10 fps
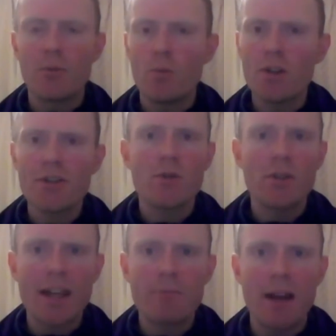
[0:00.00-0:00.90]
And what's all
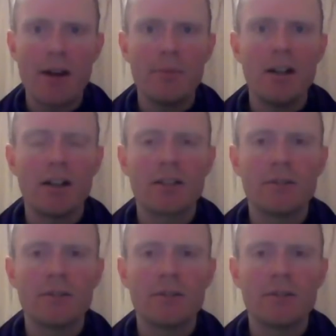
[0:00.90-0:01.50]
that about, Mark?